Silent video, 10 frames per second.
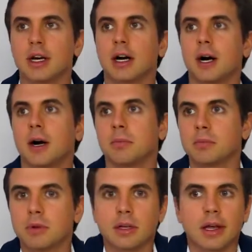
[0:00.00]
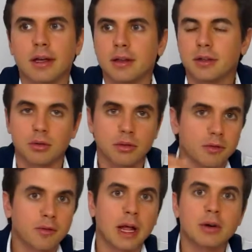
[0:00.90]
The
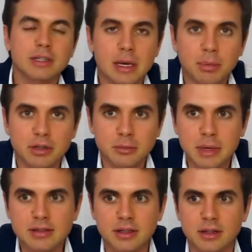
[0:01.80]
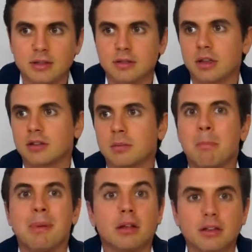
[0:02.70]
flower example is amazing. There's
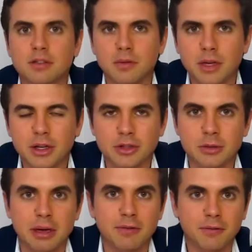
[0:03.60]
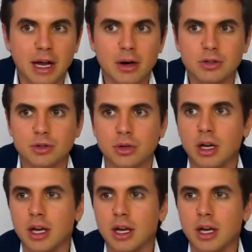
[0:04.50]
millions of videos about flowers, or